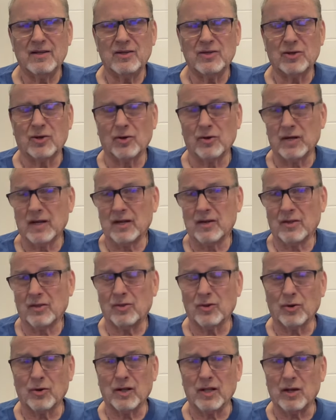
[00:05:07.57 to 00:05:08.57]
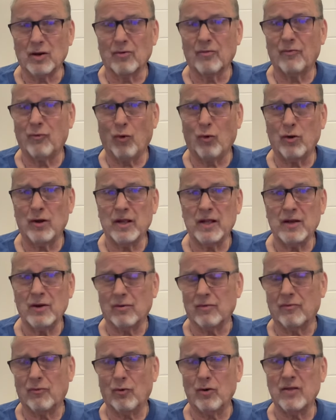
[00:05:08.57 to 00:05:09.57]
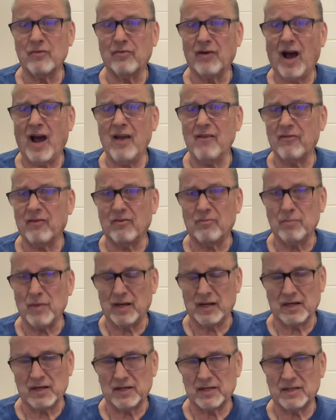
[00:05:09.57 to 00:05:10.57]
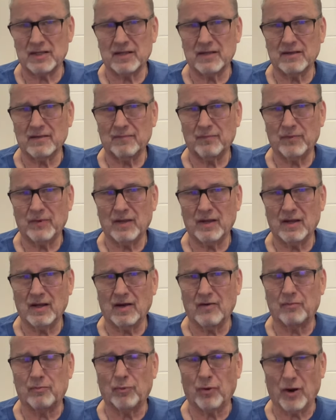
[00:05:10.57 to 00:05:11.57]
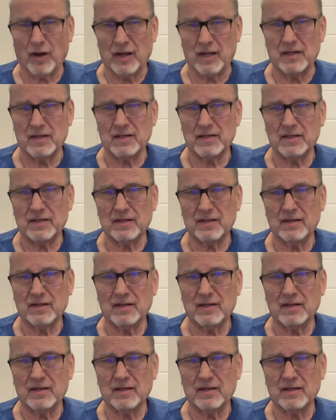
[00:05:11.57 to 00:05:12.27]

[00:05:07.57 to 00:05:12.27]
turned into 30 or 40 or 45 minutes of praise.